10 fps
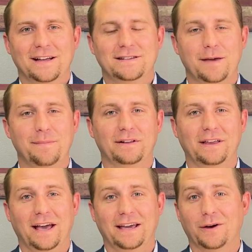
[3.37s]

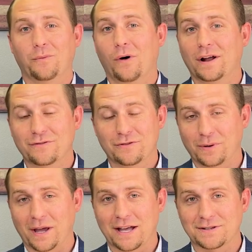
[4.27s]
Typically, I get one of
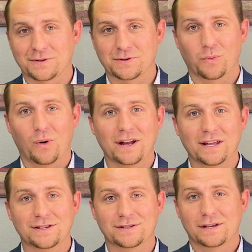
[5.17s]
three answers. One
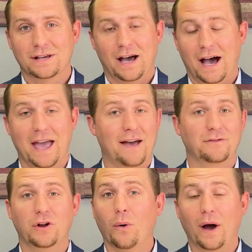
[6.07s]
is, I
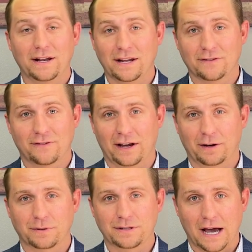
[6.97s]
have no idea if I
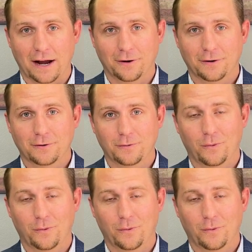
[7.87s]
could retire.